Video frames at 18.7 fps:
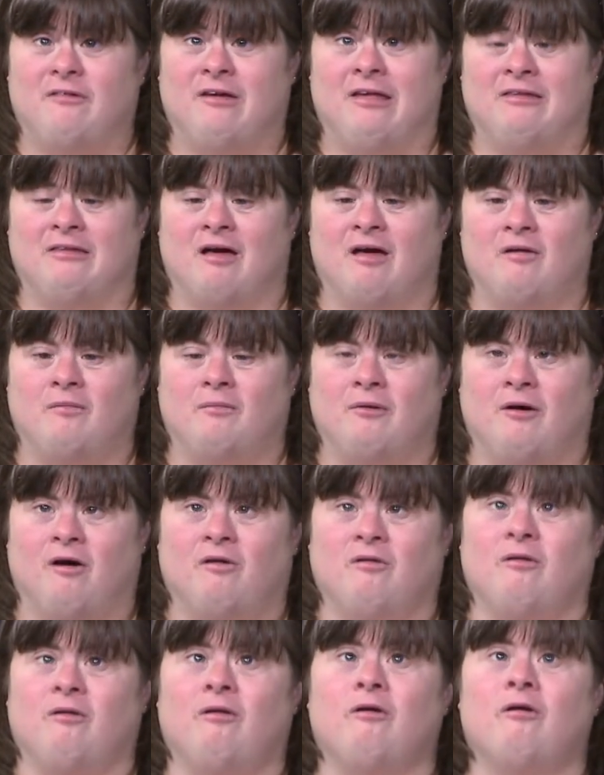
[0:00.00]
It's all about
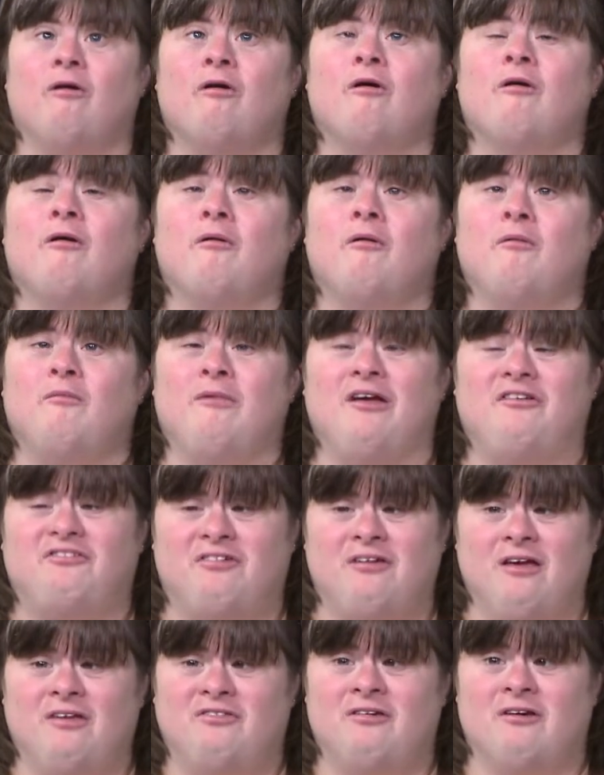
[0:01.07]

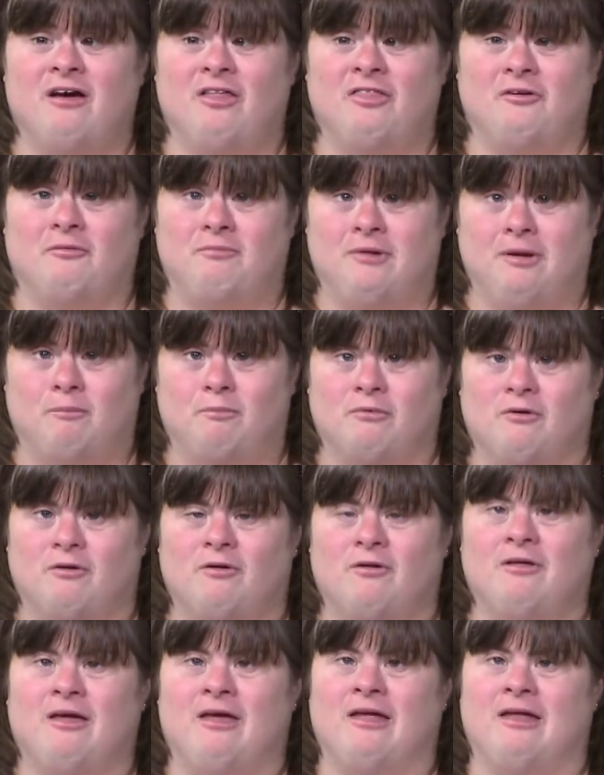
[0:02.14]
reaching to other people
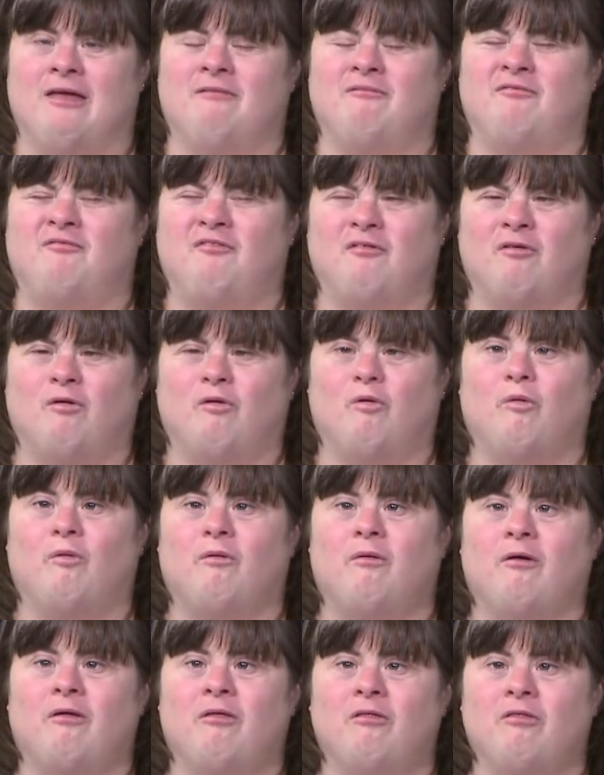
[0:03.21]
and feel
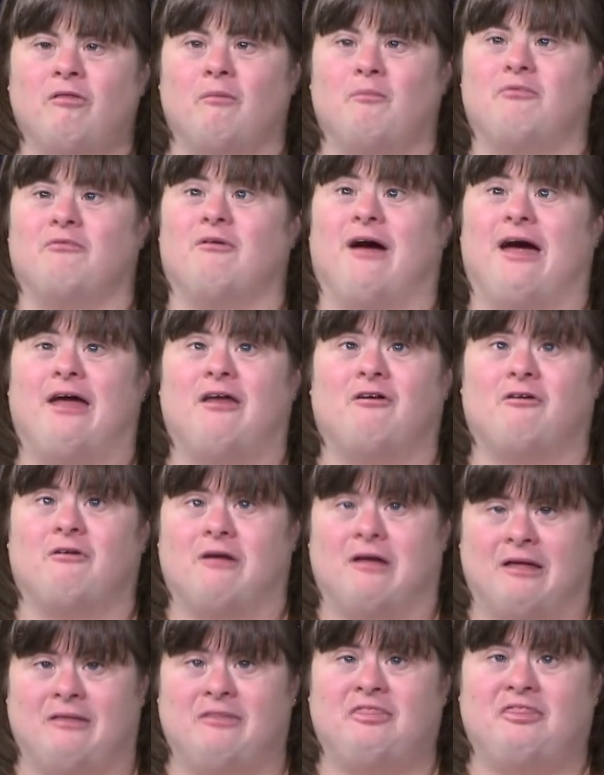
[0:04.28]
the brighter
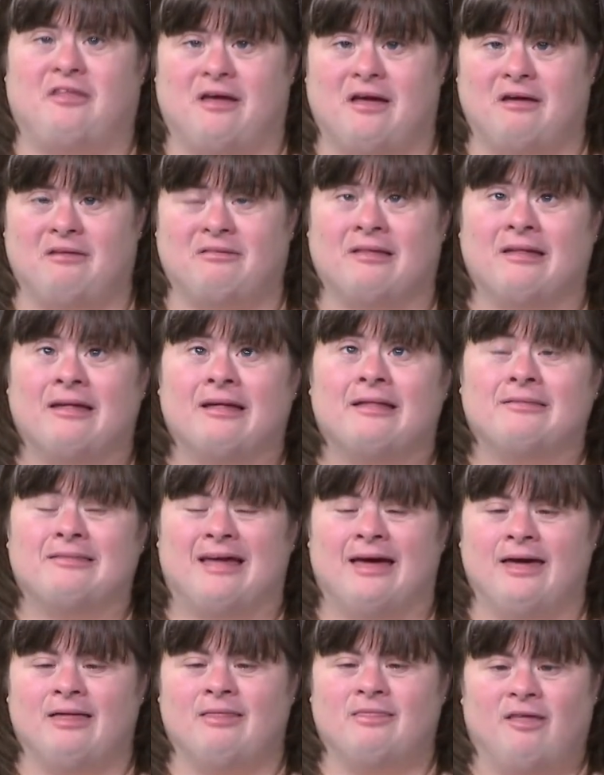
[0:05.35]
in things,
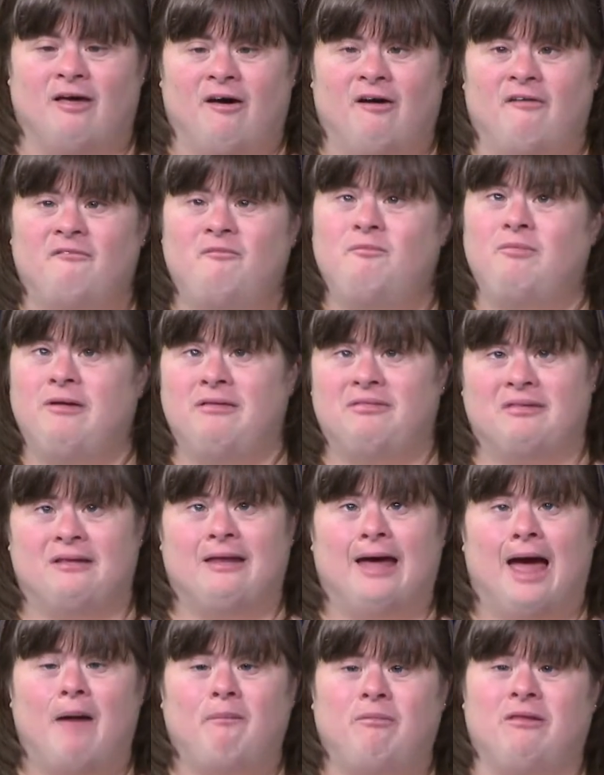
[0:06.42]
like love, peace, and
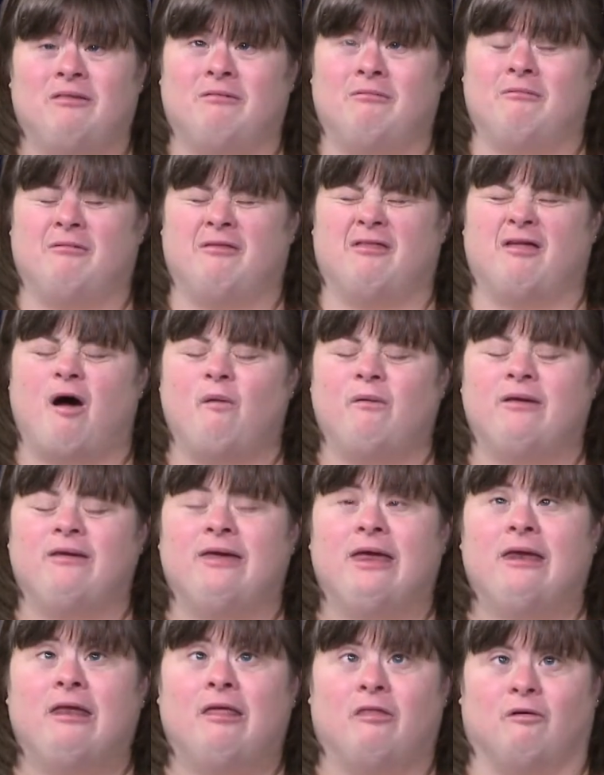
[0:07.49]
happiness is all we
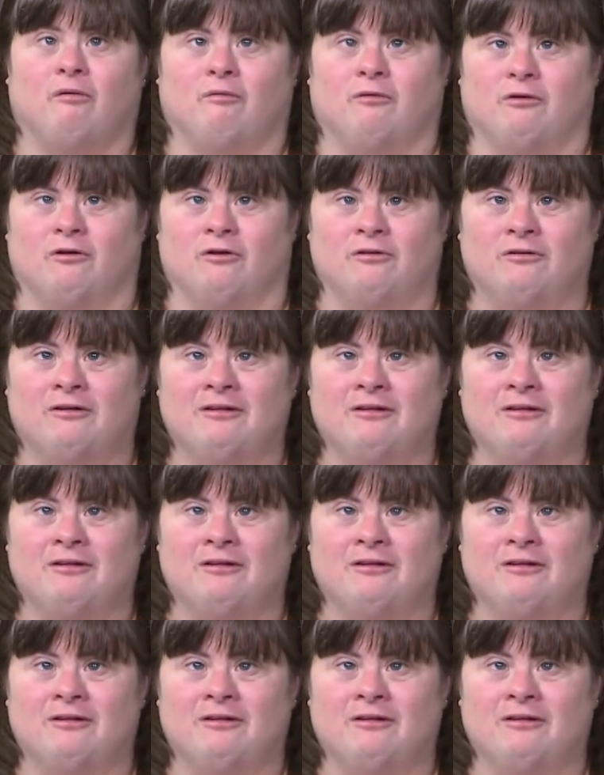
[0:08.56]
need in the world